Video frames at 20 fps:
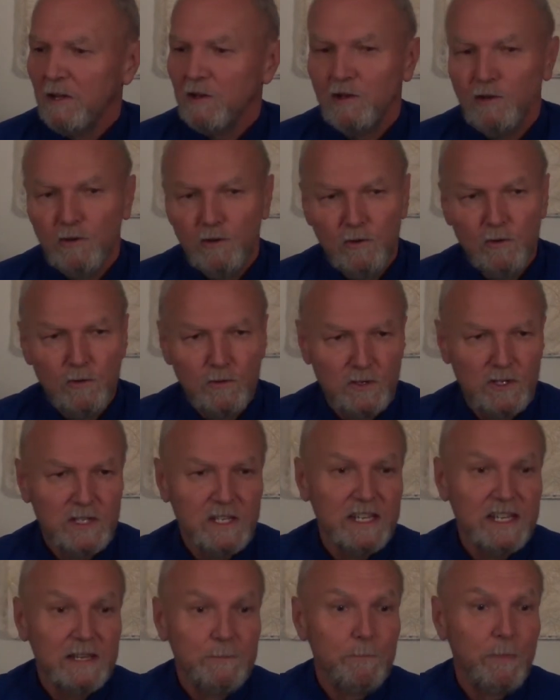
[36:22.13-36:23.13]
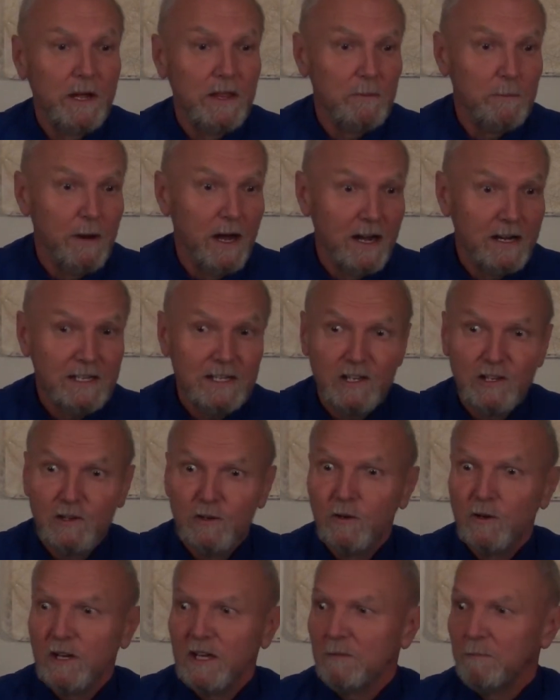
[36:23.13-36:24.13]
used by the Bhakti
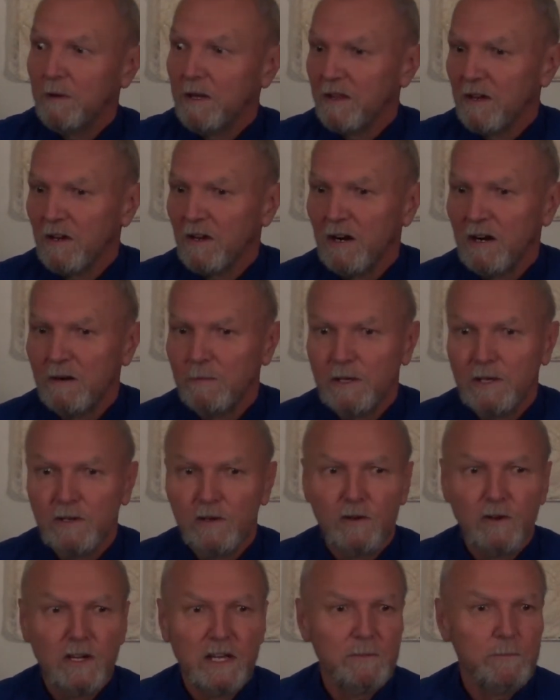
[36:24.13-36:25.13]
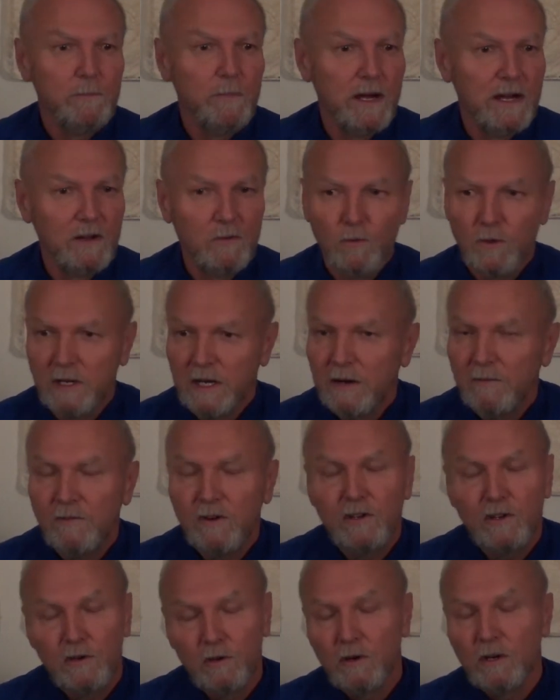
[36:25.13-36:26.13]
Yogi, by the Karma Yogi, by
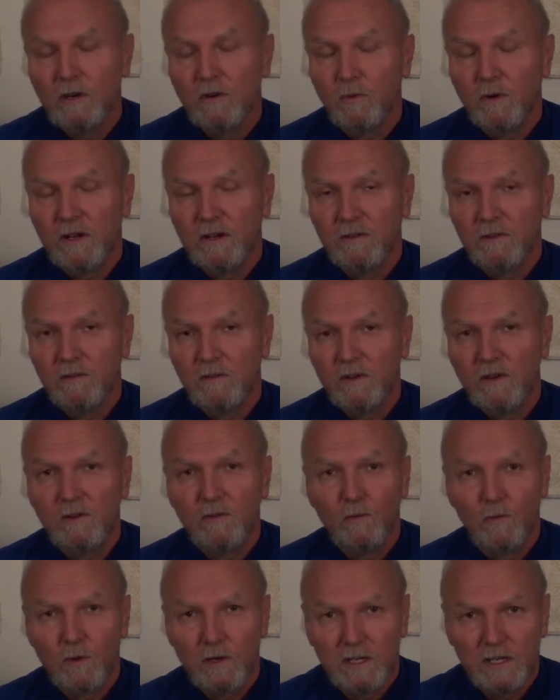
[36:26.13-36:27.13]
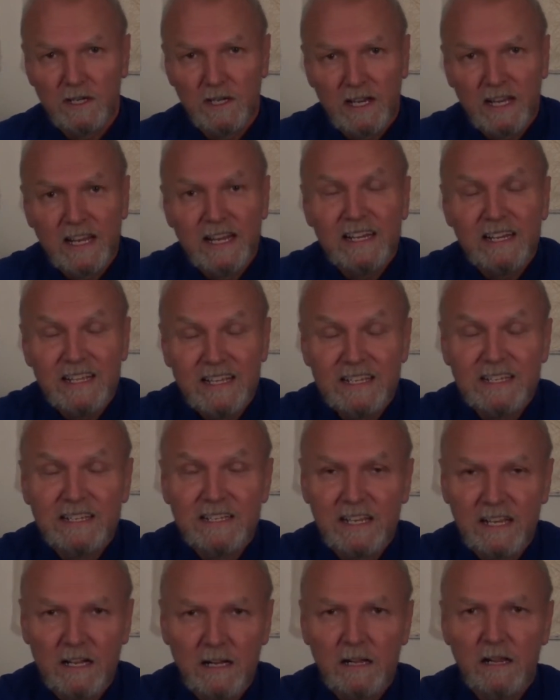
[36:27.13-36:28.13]
whatever yoga one
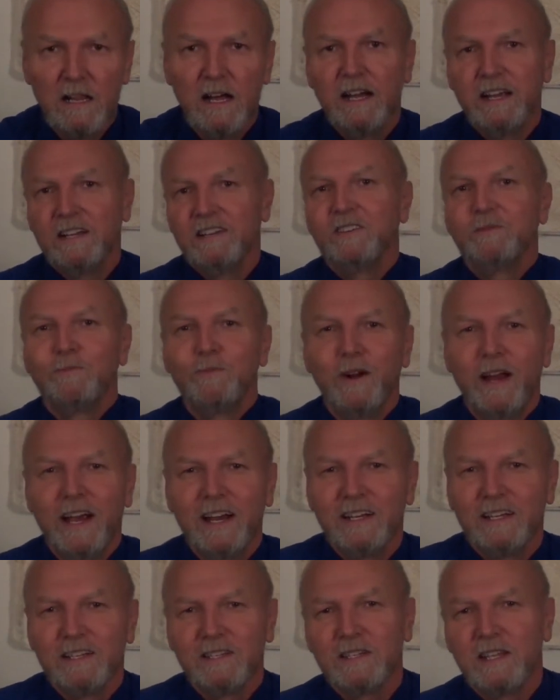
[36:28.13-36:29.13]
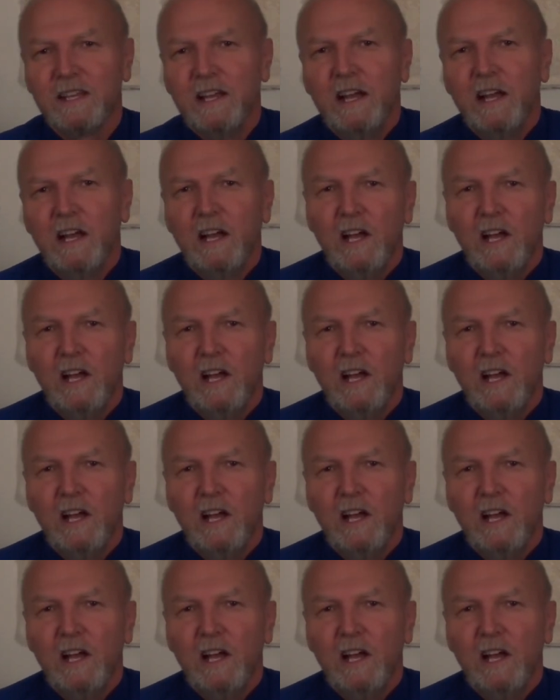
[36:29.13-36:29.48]
is inclined to practice.